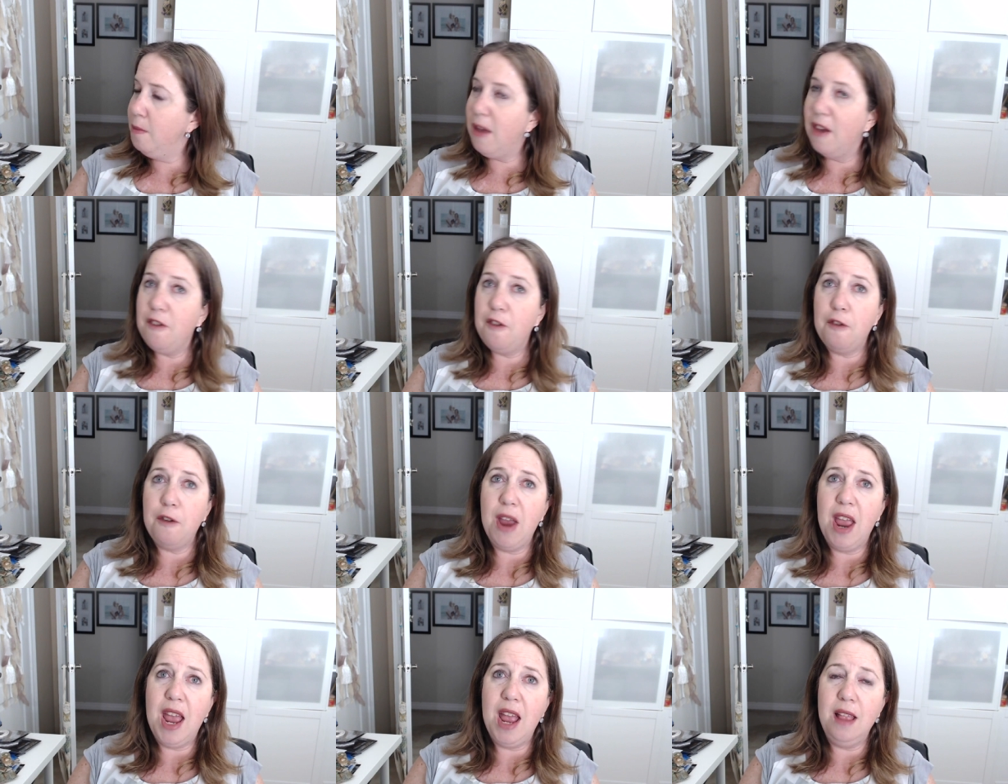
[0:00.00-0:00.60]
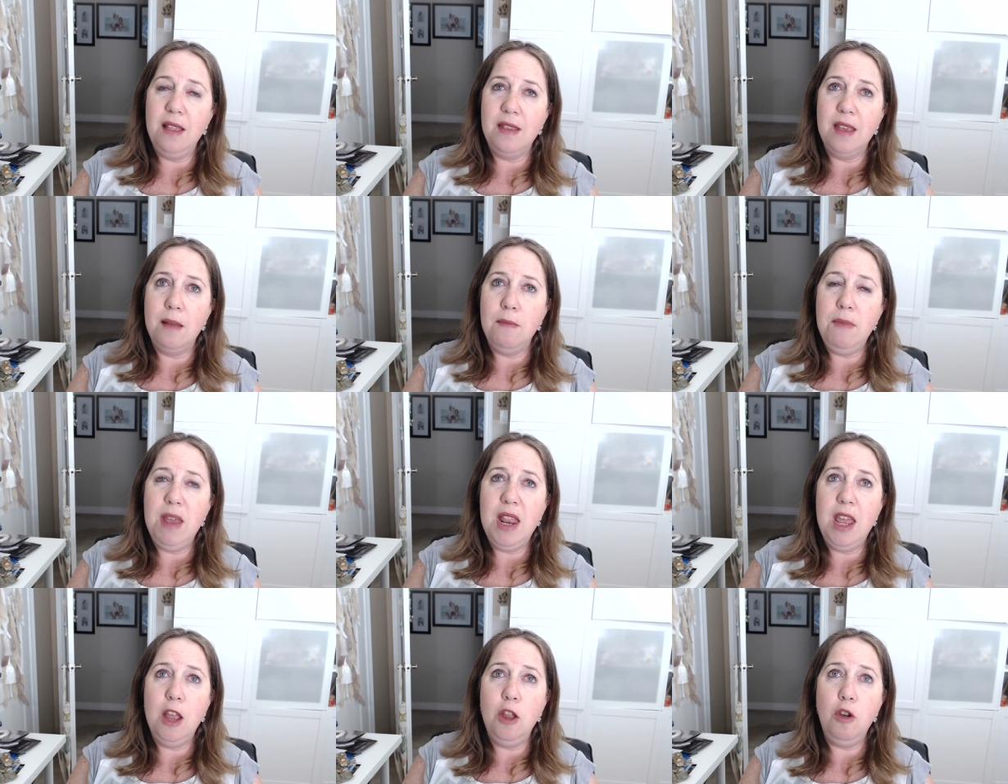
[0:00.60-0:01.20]
my friends and
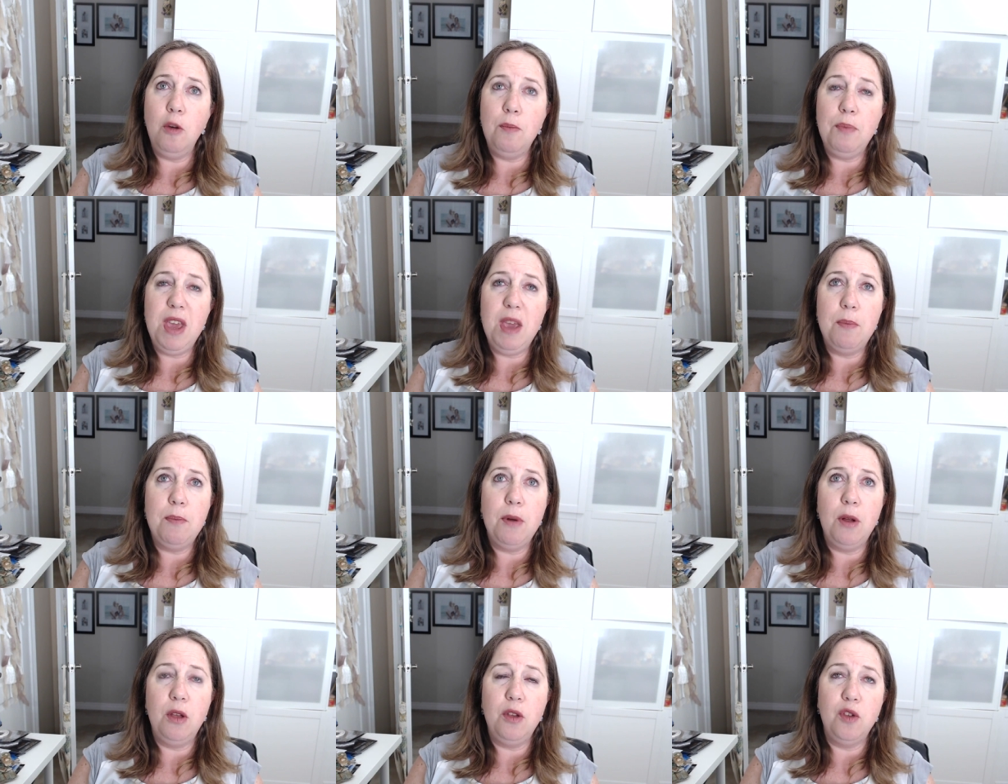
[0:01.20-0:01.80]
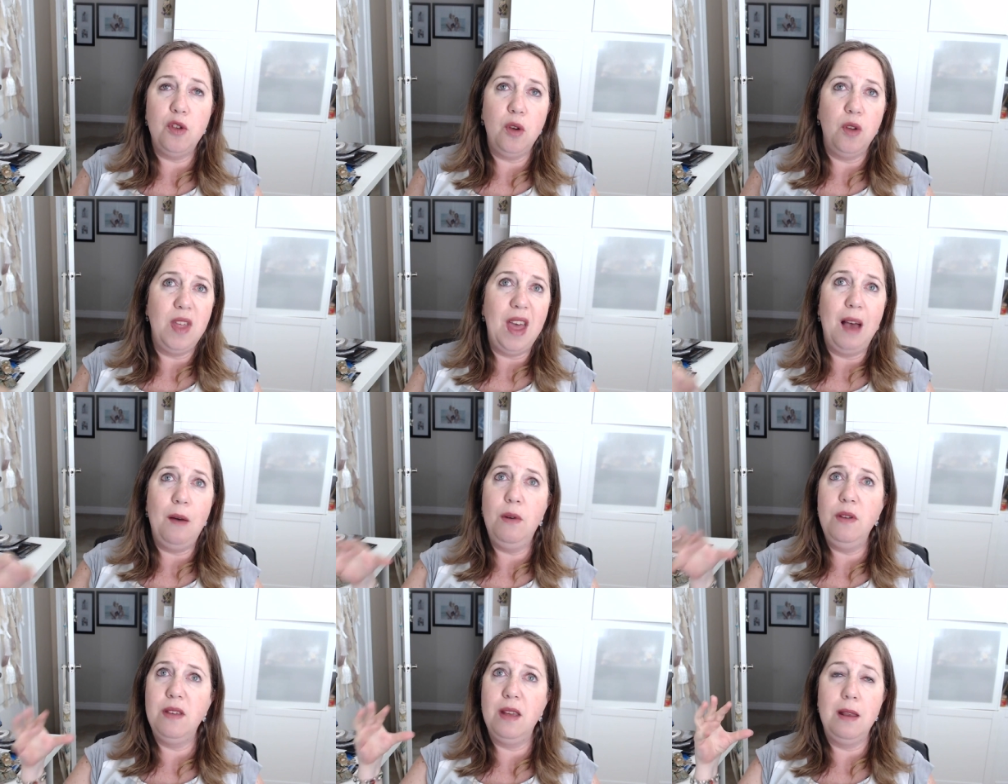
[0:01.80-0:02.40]
meeting new people. So
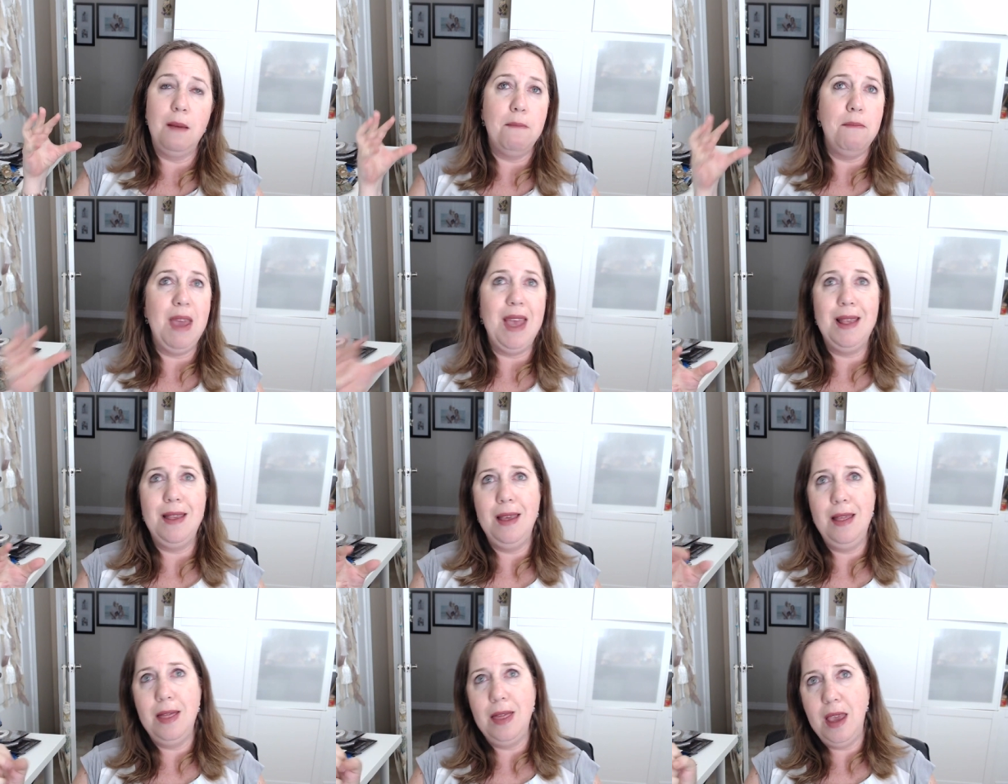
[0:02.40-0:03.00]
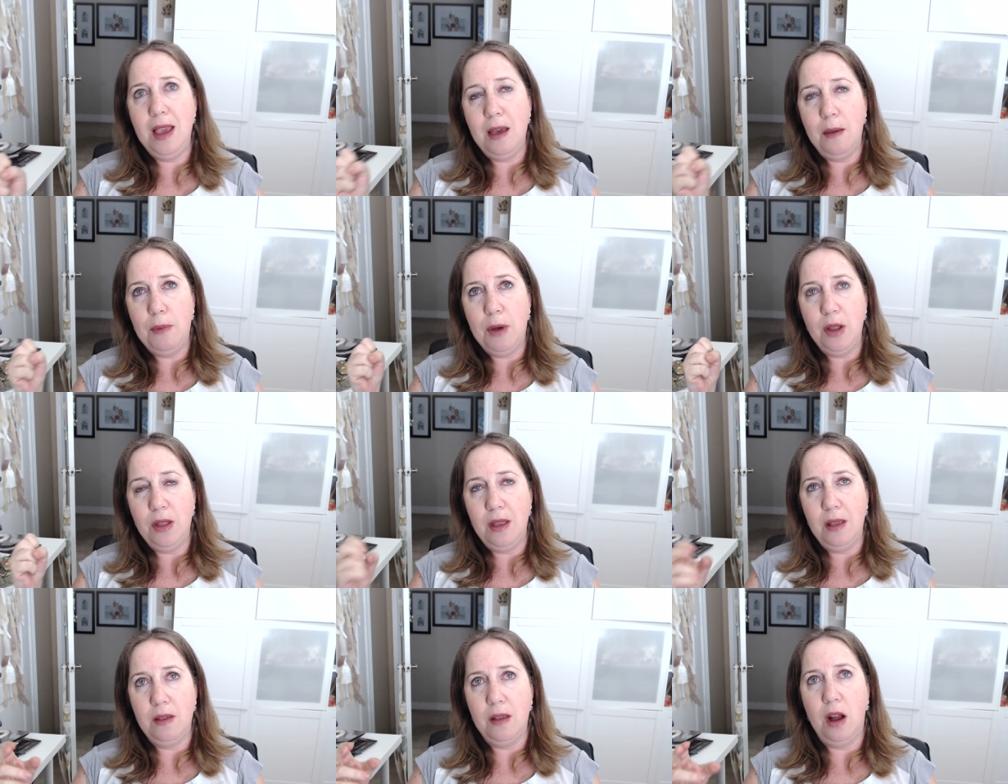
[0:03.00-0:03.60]
that was an amazing thing
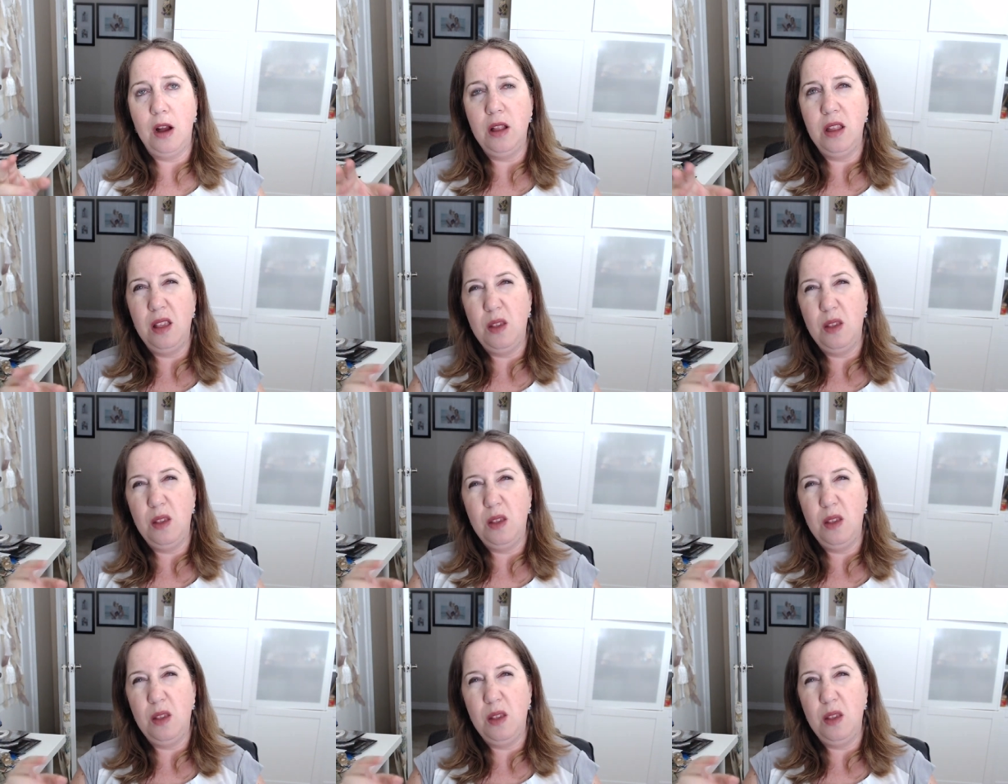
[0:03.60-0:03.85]
about this art.